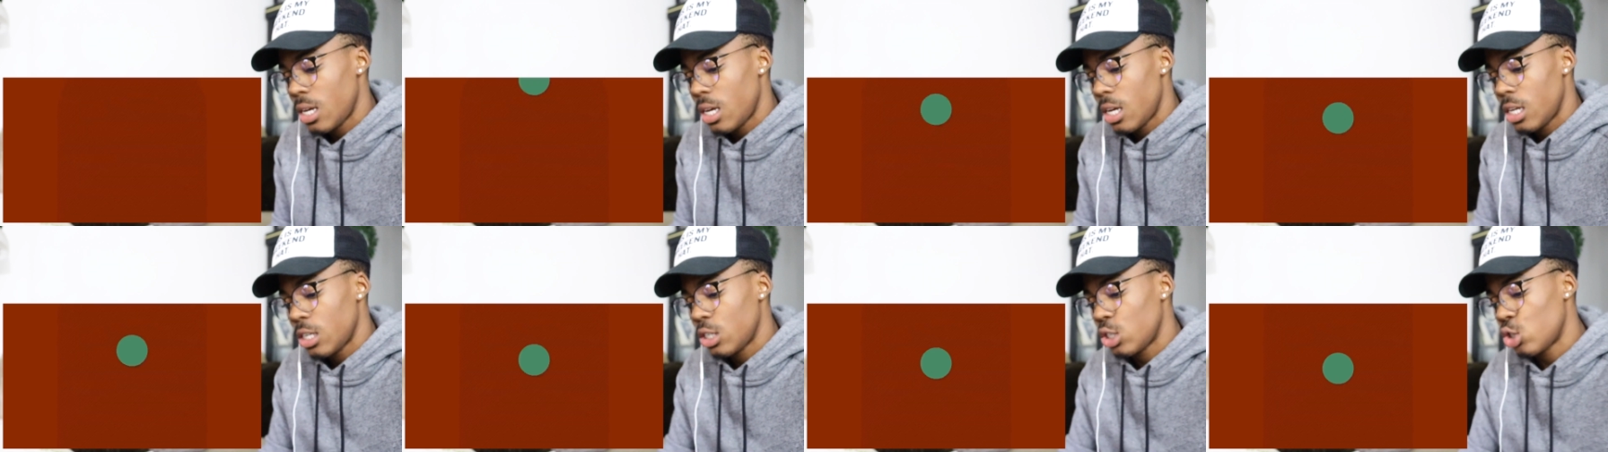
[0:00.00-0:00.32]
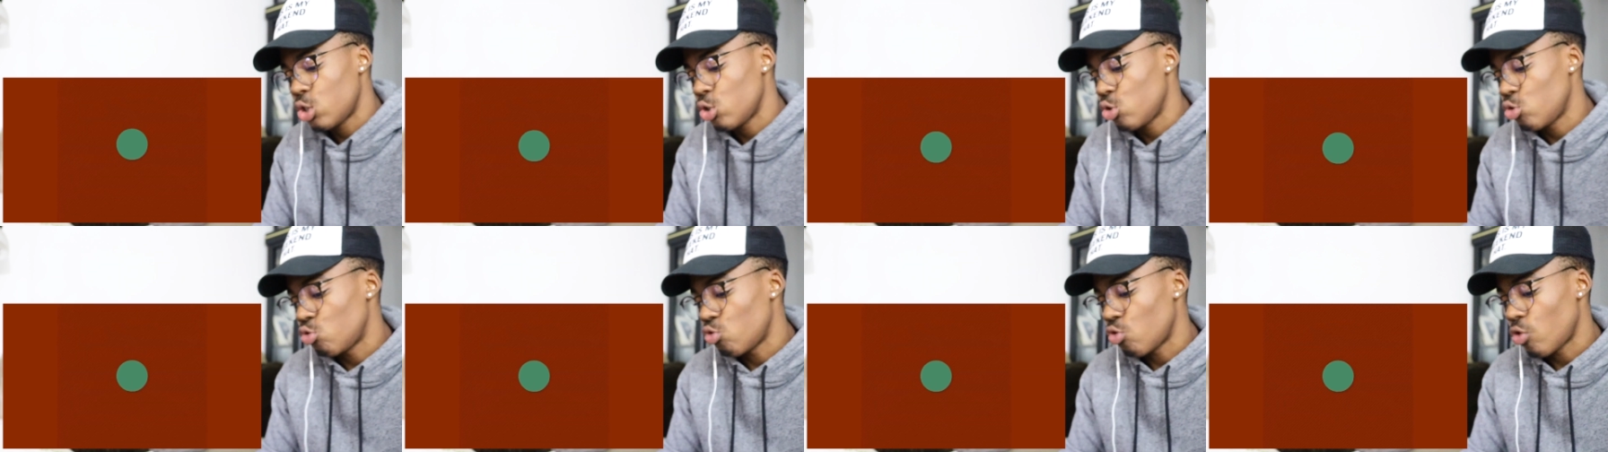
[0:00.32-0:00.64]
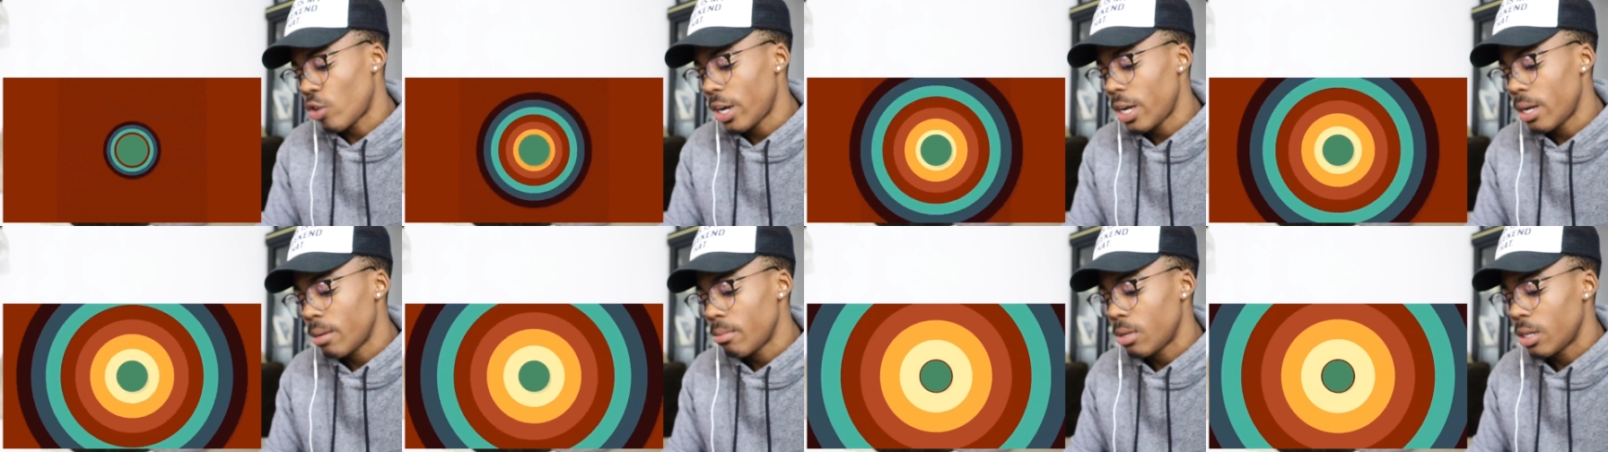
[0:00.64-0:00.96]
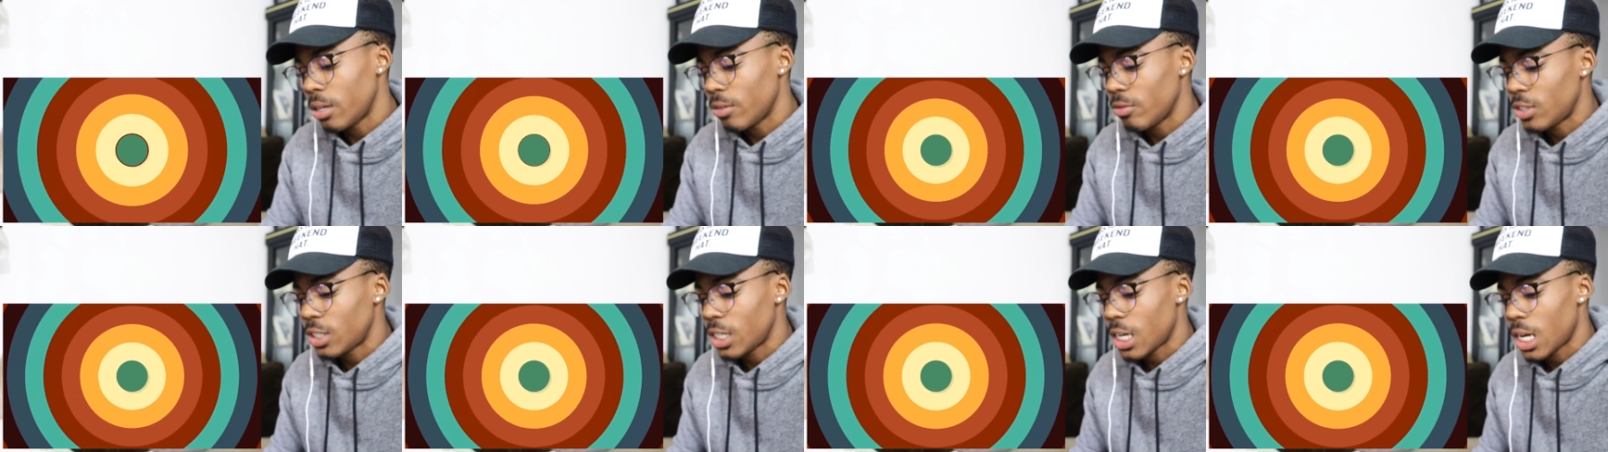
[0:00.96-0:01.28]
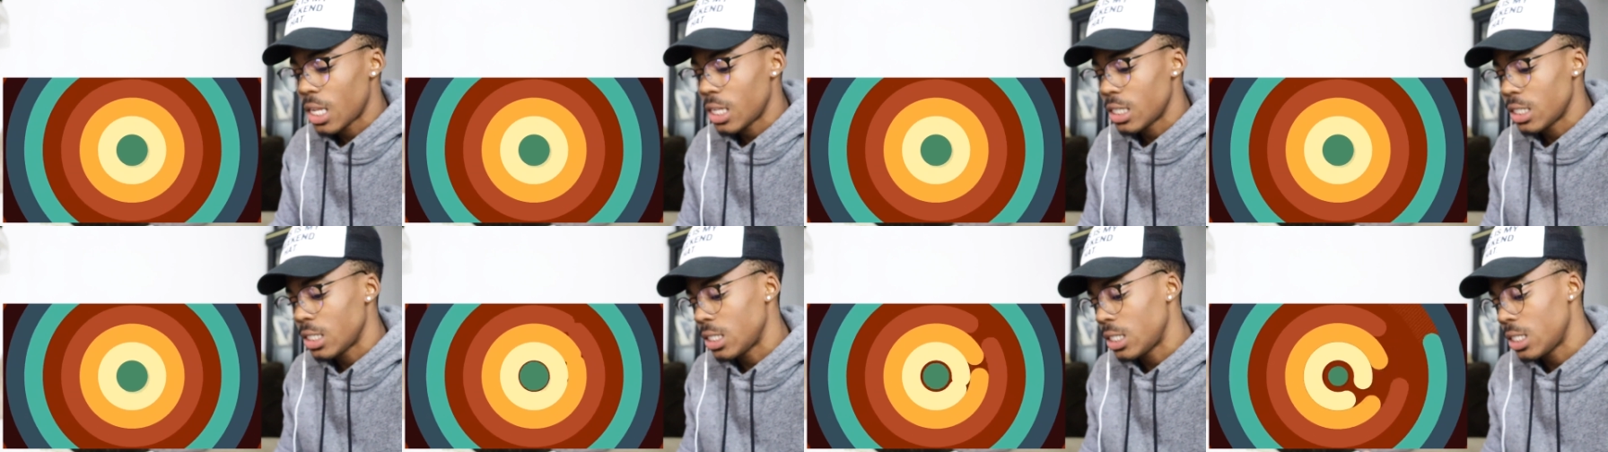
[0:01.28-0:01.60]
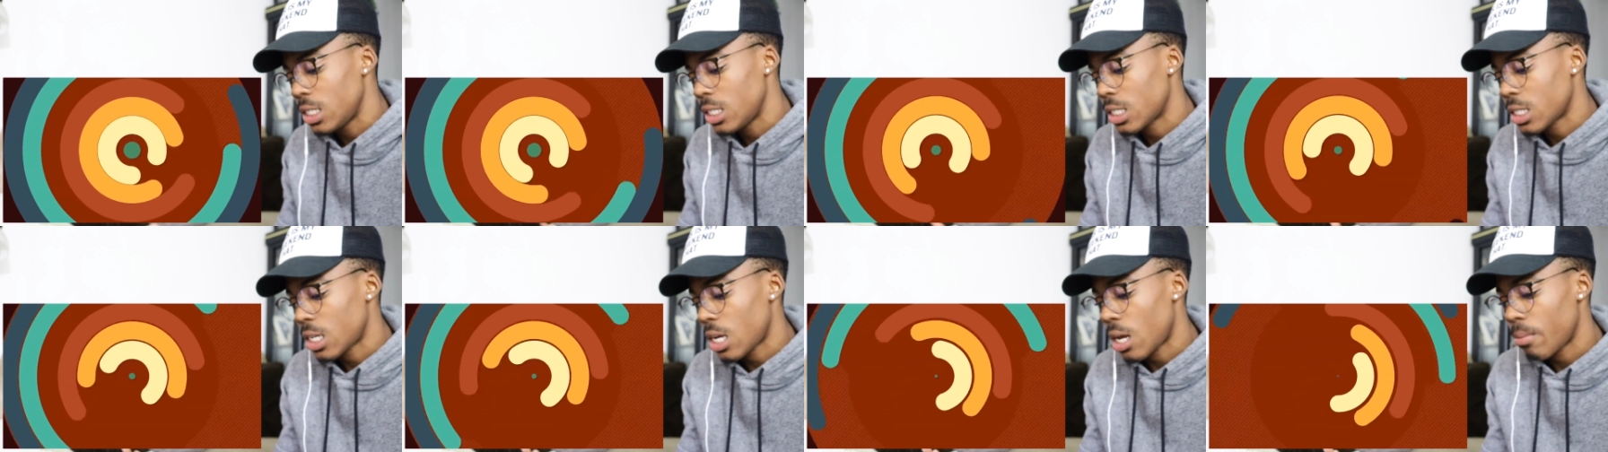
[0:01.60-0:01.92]
It's the Gram Love Challenge
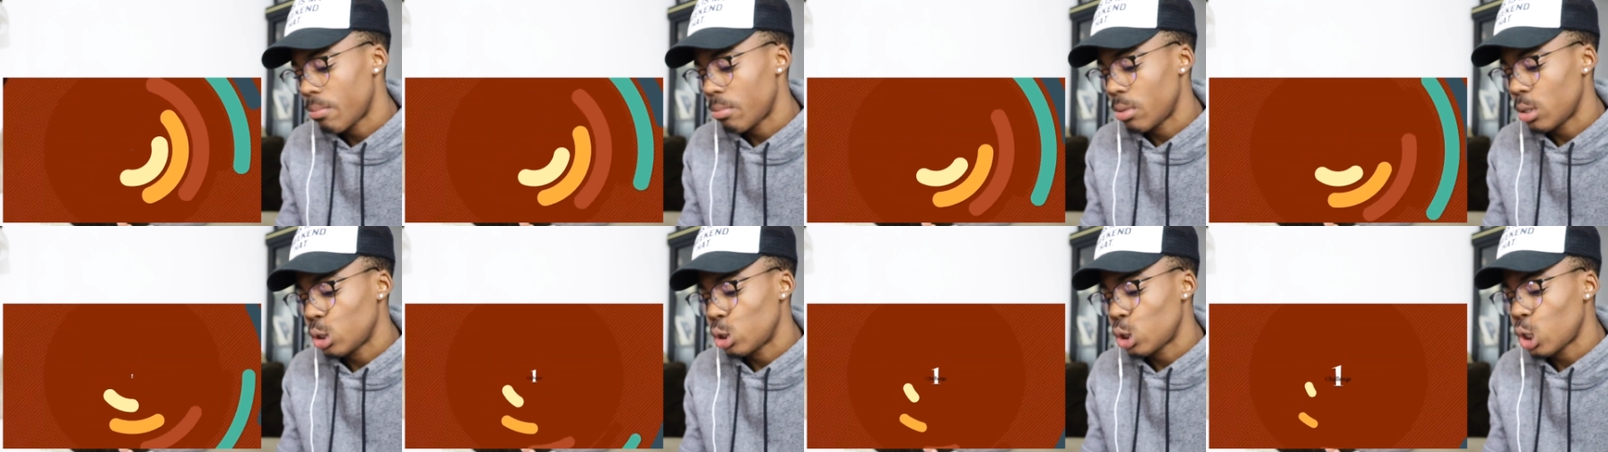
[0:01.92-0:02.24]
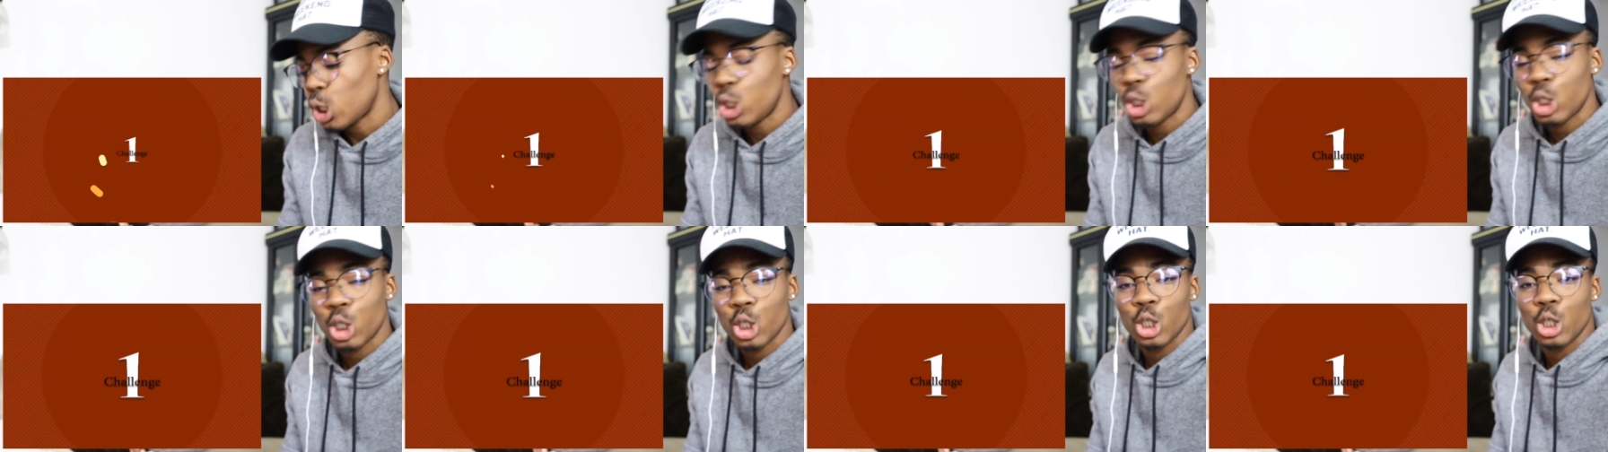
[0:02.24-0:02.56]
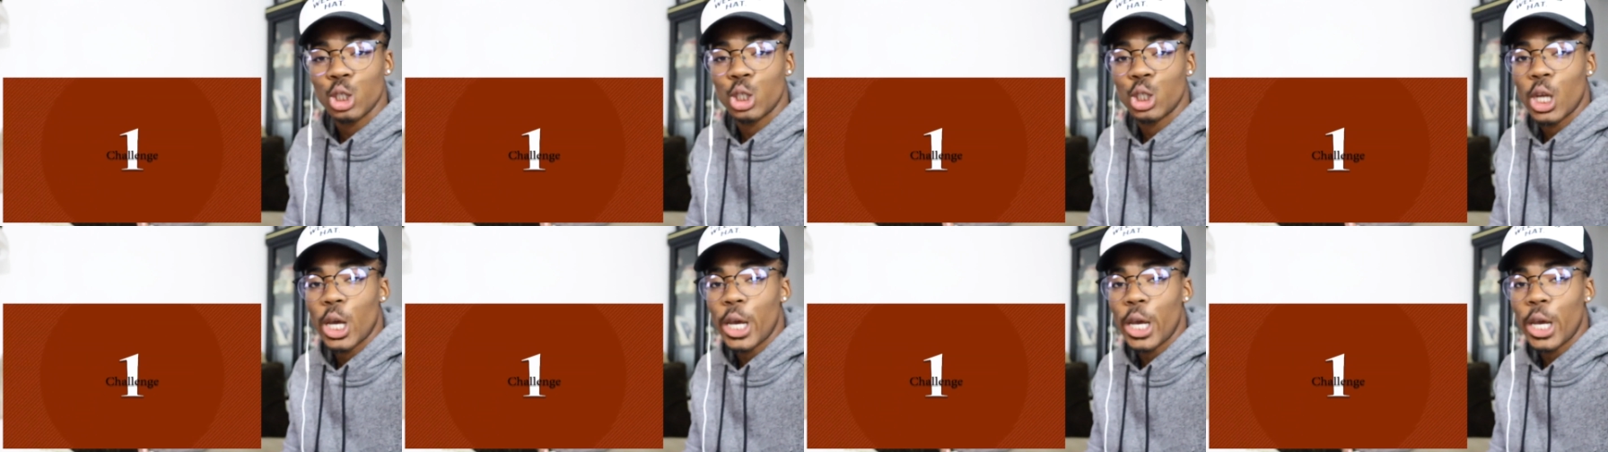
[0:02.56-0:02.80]
dance compilation.